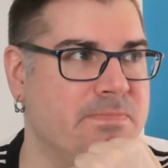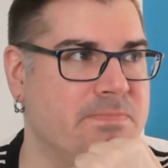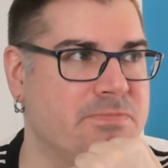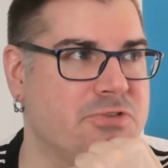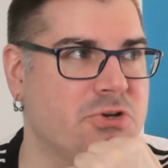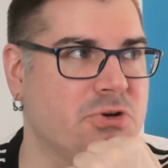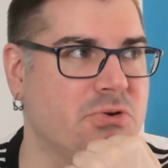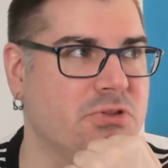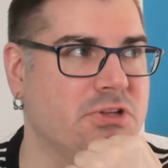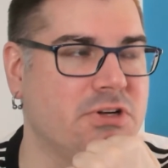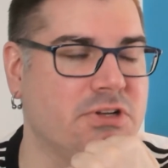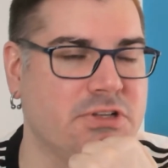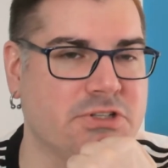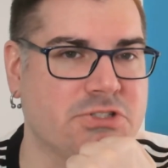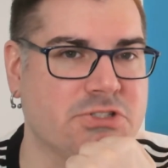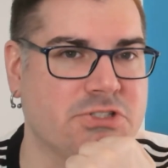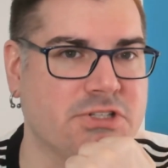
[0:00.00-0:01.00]
So a little
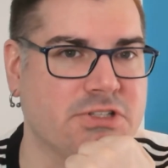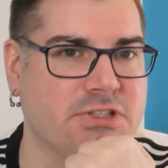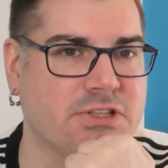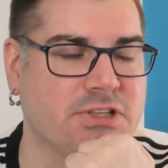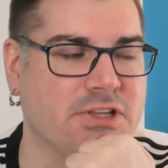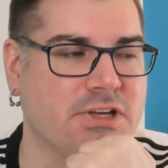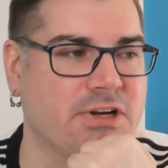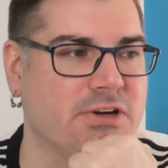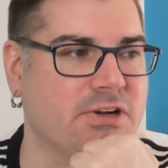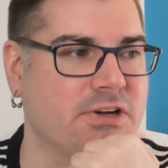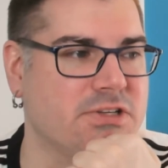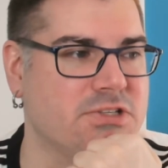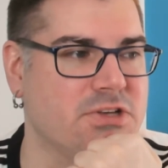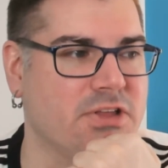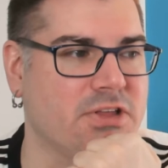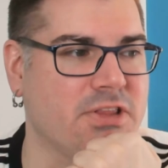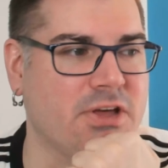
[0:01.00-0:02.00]
interesting thing there, and I
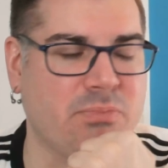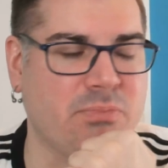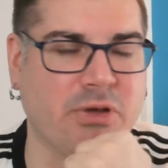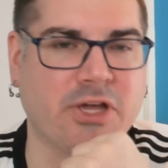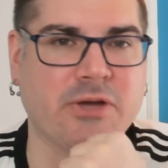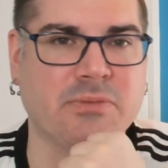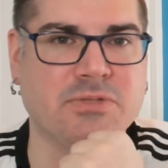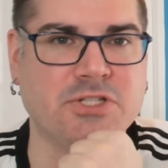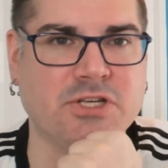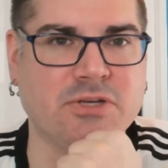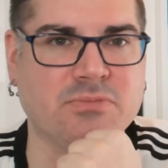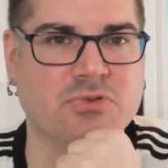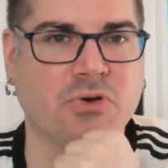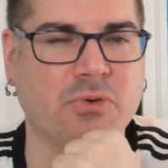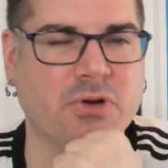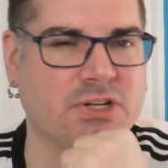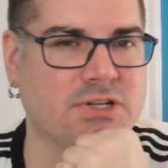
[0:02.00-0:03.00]
saw that picking up steam,
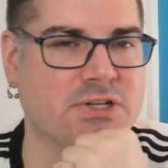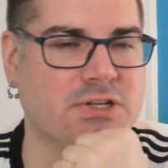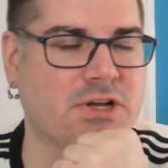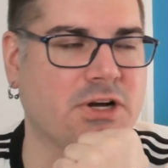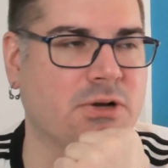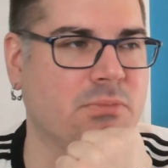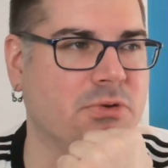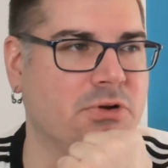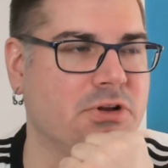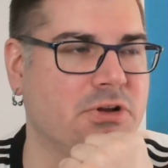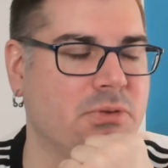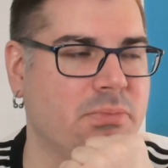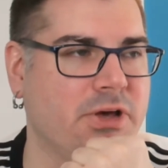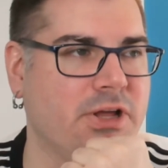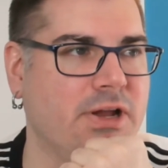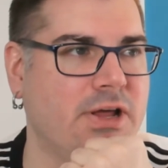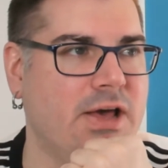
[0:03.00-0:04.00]
so I wanted to talk about it a
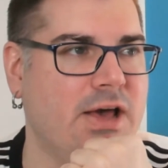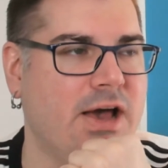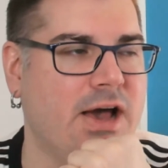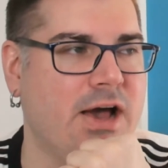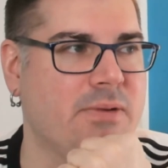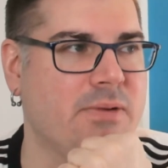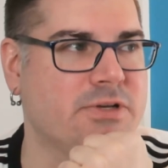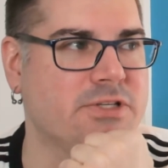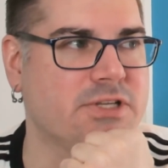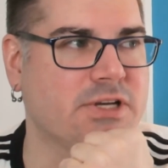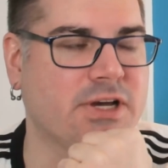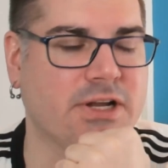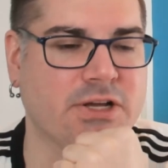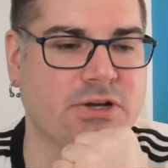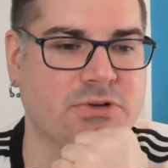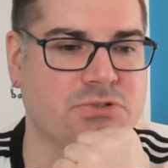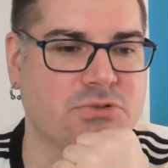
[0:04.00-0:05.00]
bit, because it kind
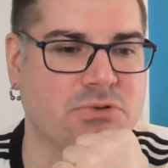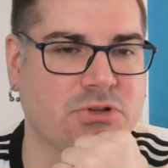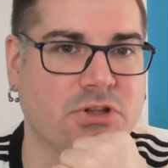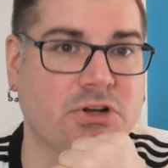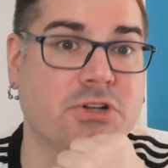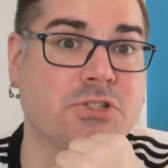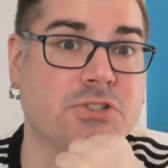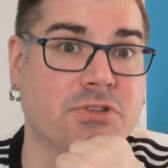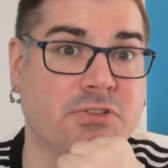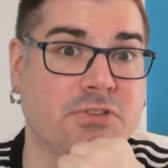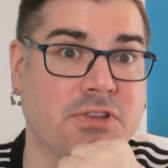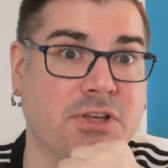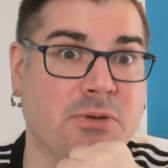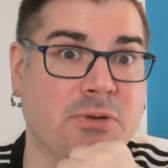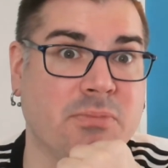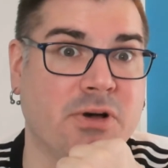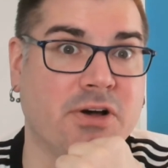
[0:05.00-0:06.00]
of goes to a larger
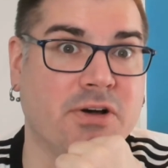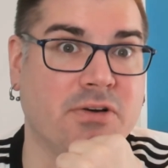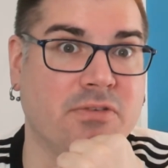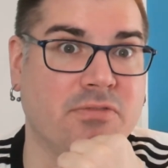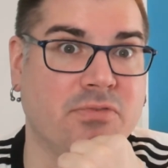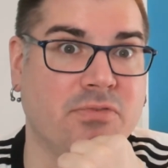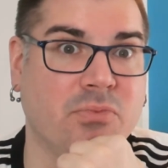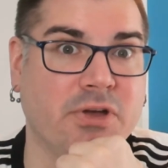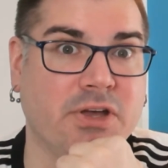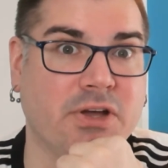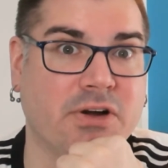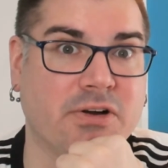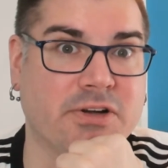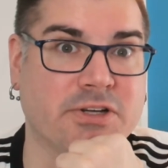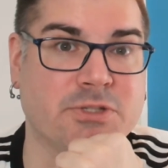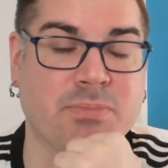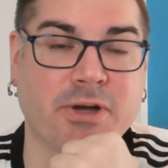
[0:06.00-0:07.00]
theme of we
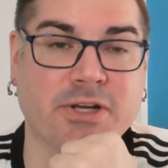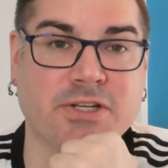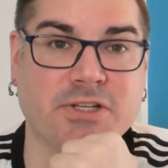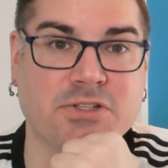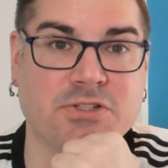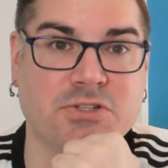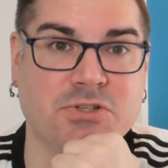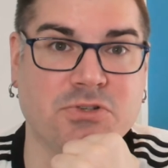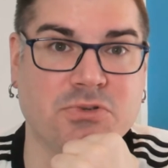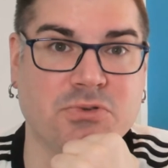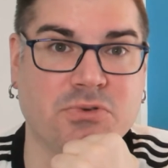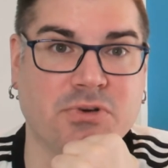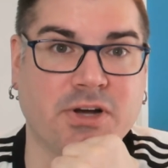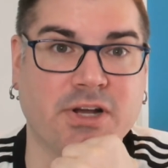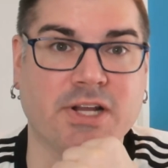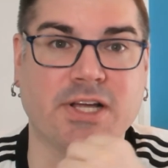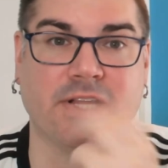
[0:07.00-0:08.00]
are expected to
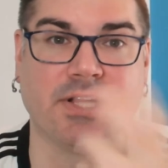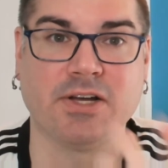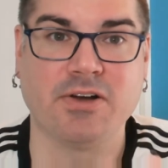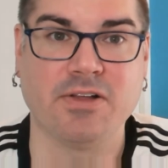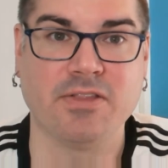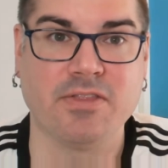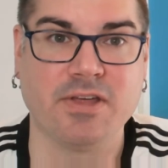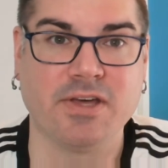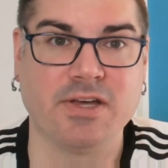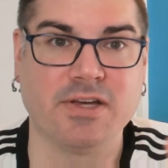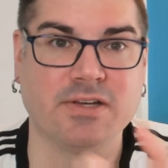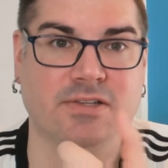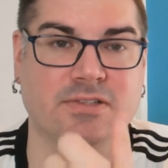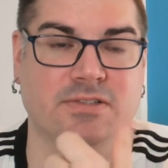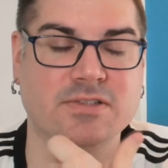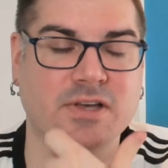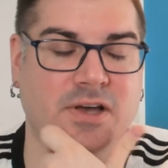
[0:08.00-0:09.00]
kind of click on
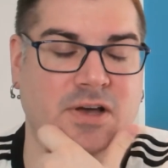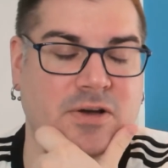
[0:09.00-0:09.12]
things